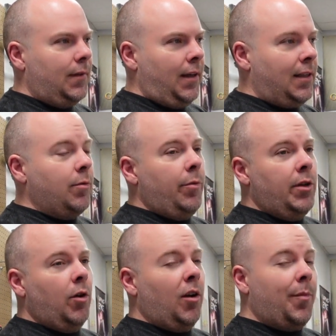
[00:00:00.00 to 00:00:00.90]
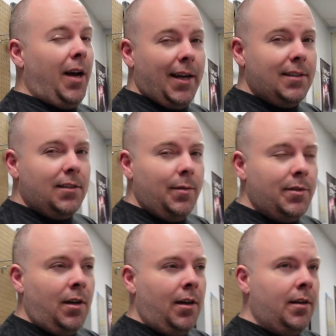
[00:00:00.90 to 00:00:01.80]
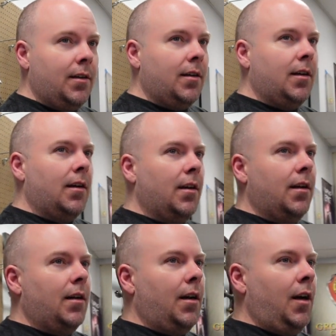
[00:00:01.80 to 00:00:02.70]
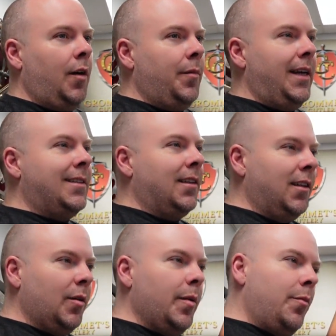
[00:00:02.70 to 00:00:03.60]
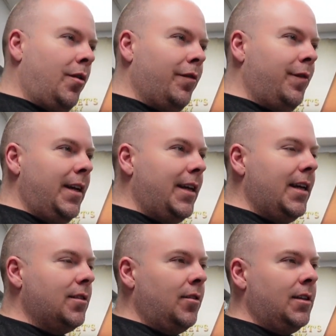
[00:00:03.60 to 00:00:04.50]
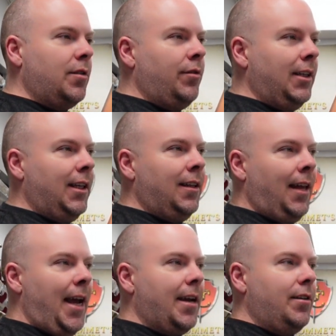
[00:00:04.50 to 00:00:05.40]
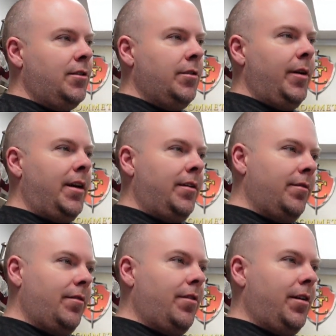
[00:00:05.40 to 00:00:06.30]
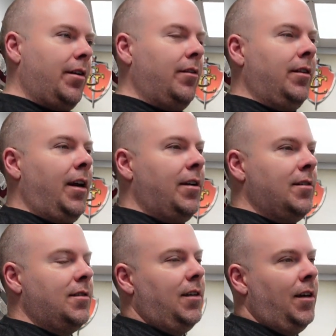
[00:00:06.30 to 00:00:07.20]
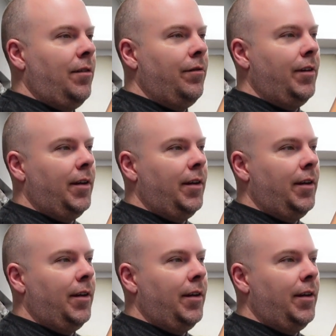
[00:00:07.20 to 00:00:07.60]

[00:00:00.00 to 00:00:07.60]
That's what we do all our pocket slips on. Mm-hmm. It's a little bit more finicky, so it doesn't really like doing thicker layers of